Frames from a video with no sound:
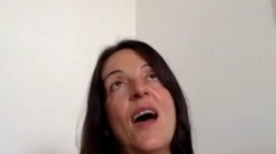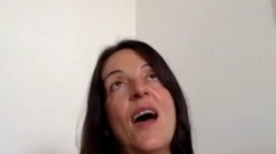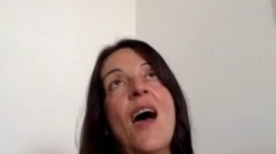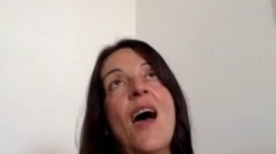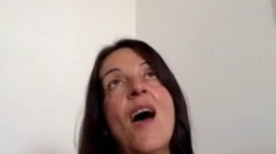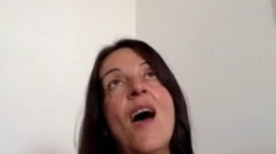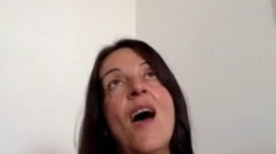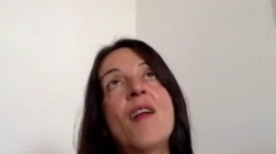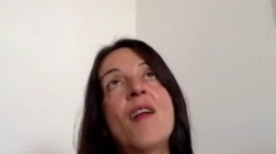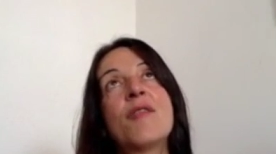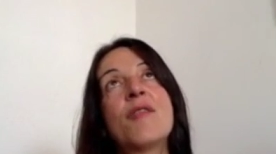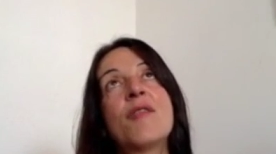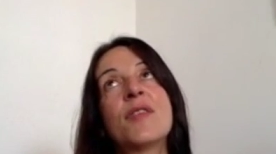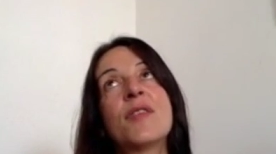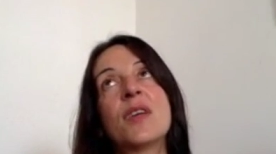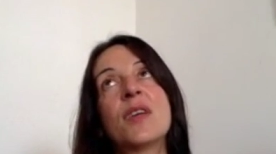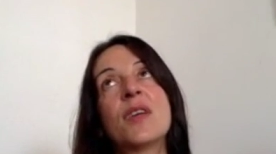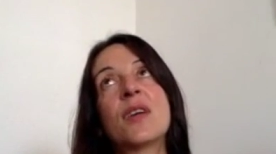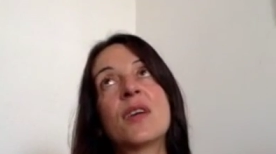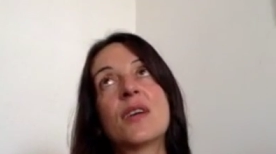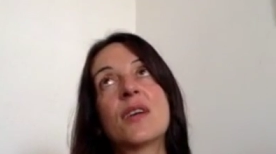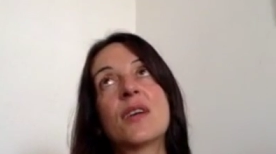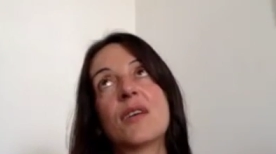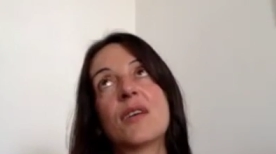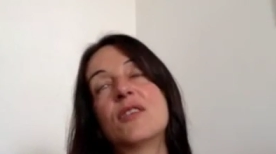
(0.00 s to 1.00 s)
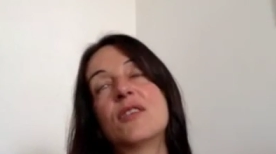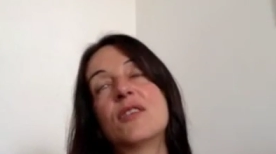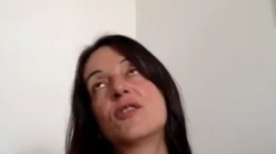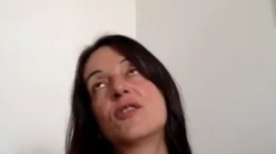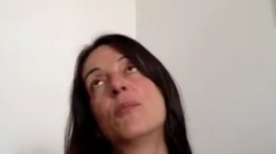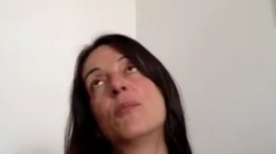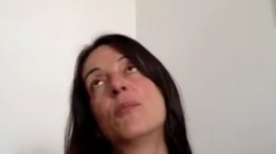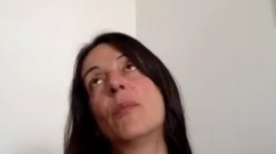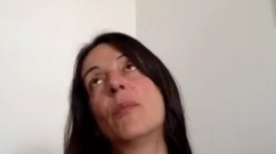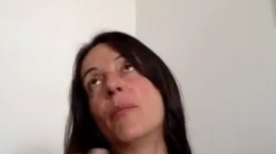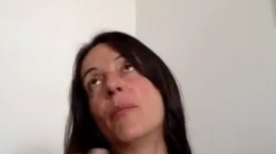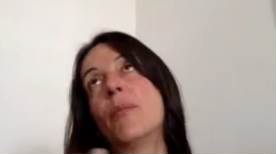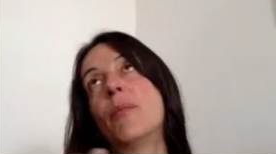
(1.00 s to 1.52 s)
it's
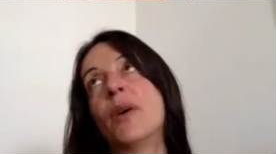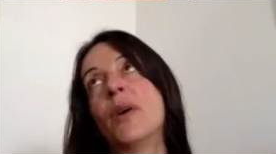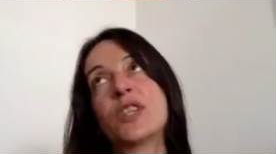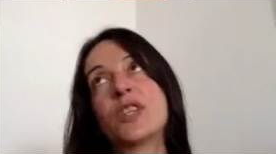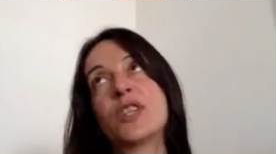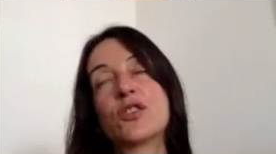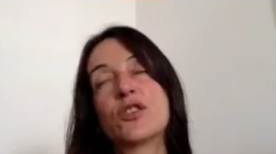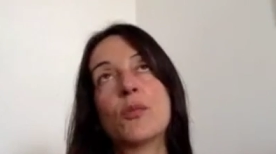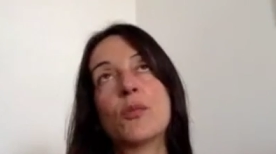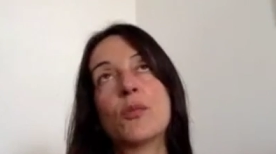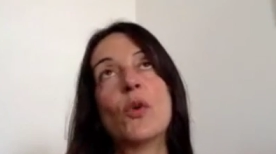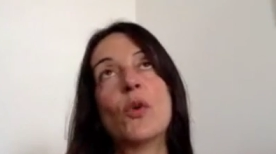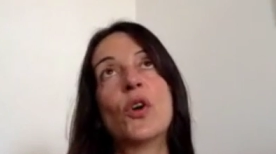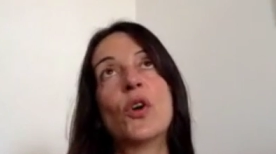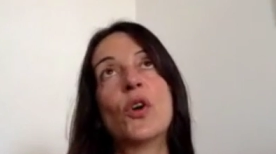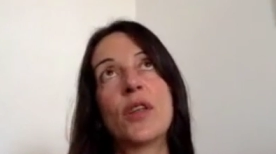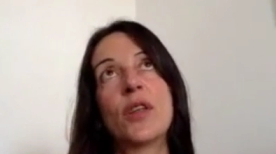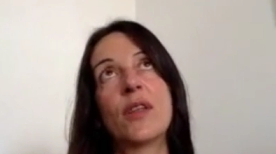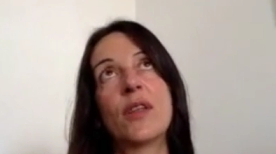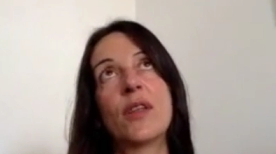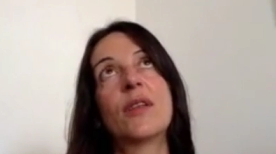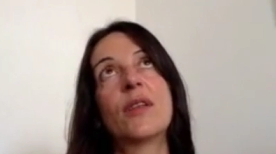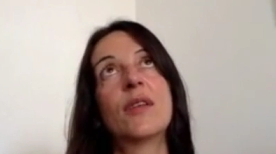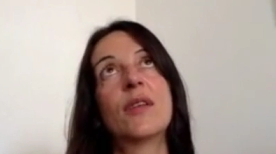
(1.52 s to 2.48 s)
much more